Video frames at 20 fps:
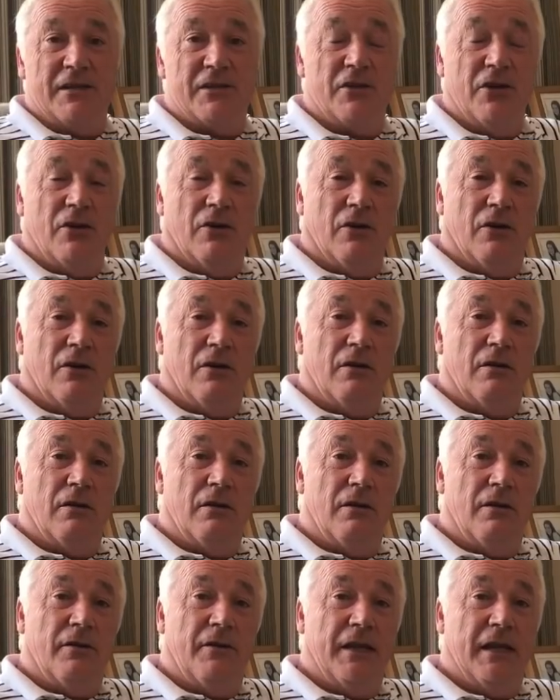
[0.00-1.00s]
So
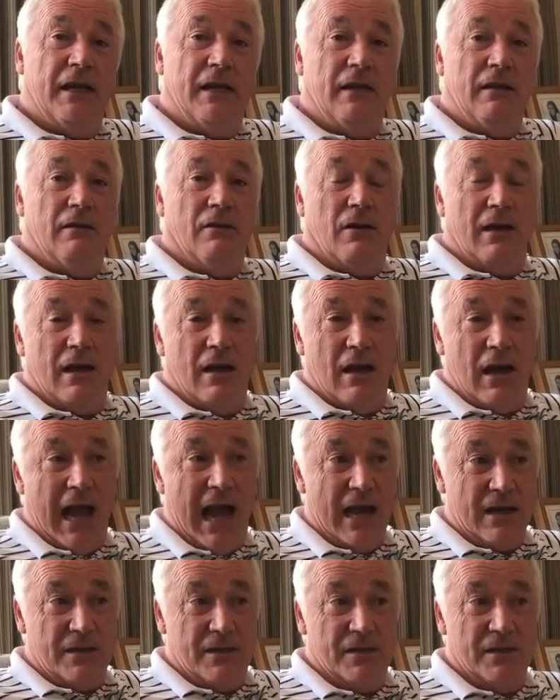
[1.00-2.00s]
the
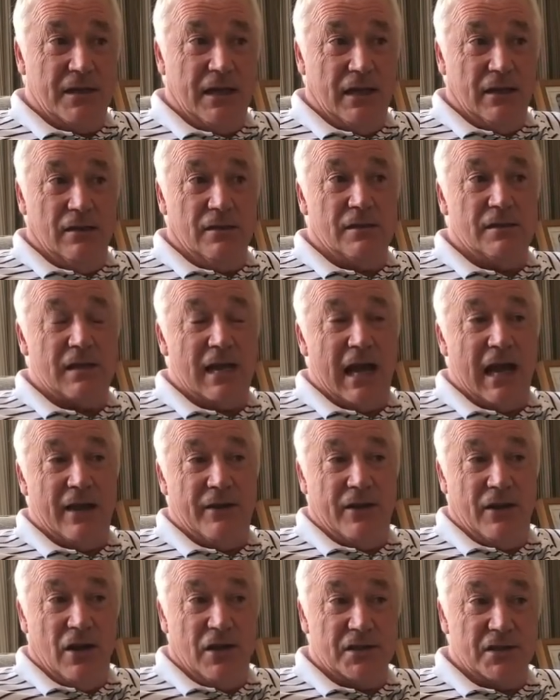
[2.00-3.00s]
actors guilds
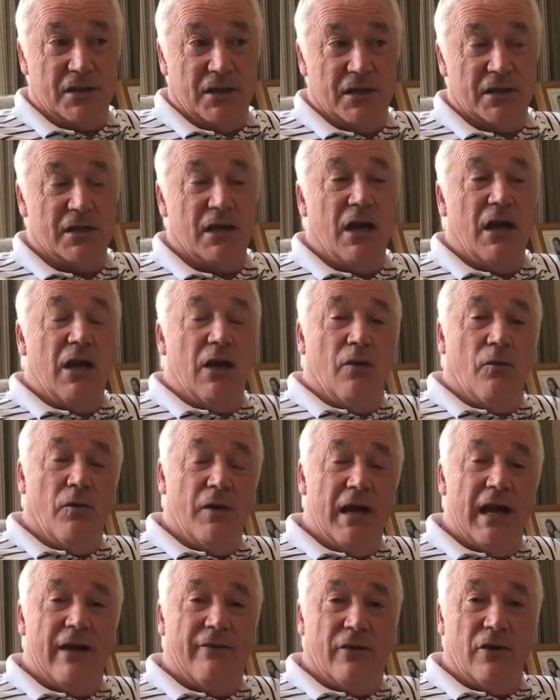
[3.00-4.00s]
at the Oscars
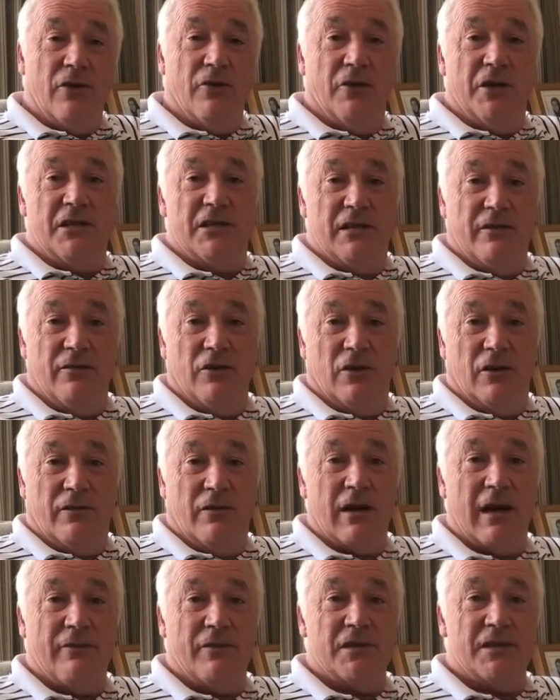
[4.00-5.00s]
were never going to vote
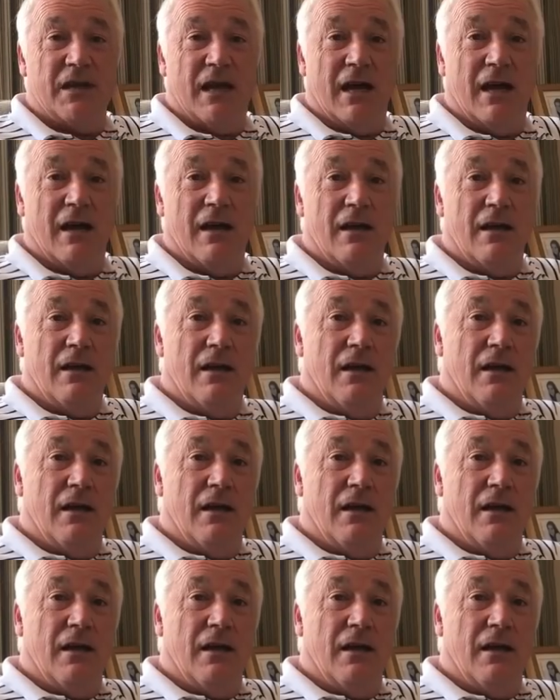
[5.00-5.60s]
for Avatar.